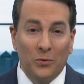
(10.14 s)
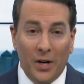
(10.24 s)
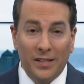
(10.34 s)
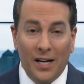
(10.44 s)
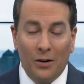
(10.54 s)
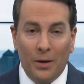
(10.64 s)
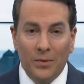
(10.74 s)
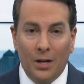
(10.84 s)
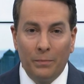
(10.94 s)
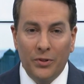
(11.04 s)
Right Now.
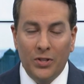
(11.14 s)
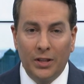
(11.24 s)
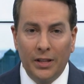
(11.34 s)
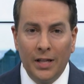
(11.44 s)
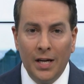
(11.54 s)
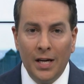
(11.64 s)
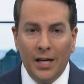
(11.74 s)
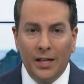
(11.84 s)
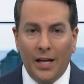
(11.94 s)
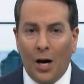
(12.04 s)
I'm Tom Basili.
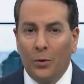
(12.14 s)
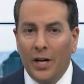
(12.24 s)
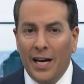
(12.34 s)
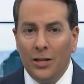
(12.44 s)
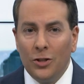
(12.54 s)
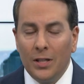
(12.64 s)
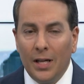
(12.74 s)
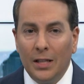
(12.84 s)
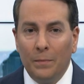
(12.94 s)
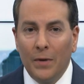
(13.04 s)
In our
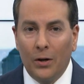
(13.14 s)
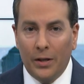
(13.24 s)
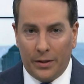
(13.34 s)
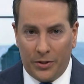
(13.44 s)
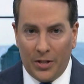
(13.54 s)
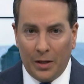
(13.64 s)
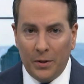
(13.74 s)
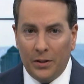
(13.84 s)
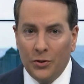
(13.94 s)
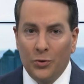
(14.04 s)
Aging in America
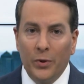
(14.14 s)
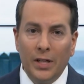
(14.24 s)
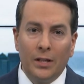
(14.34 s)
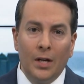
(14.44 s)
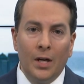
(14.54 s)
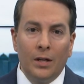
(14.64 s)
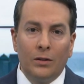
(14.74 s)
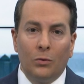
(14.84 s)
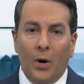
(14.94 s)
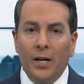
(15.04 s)
segment this week,
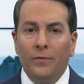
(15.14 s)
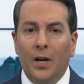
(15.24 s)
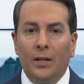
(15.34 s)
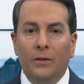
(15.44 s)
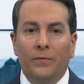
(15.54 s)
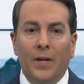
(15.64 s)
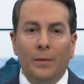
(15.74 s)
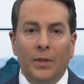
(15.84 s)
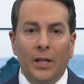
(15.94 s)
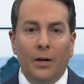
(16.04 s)
the wife and the
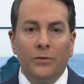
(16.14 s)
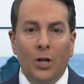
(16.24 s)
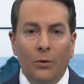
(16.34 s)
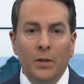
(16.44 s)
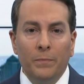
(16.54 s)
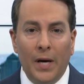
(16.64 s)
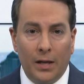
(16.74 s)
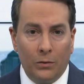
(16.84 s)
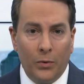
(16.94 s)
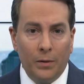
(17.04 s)
family of Tony
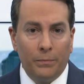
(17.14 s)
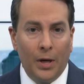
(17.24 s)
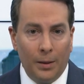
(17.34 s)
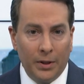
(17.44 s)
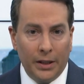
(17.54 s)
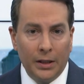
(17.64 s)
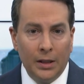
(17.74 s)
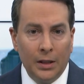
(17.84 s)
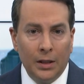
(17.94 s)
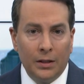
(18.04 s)
Bennett went public
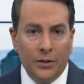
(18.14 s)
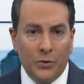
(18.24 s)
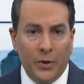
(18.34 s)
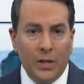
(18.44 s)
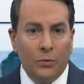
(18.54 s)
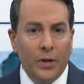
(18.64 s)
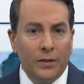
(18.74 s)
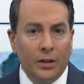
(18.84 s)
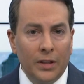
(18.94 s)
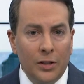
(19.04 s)
this week
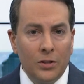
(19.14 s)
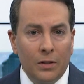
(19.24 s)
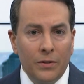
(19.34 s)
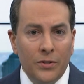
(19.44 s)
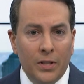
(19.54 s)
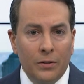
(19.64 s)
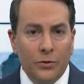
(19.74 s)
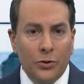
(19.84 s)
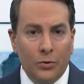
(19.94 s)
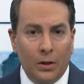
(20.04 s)
with the legendary
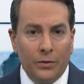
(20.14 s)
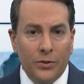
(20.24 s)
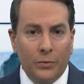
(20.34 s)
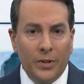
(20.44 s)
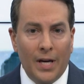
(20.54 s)
singer's struggles with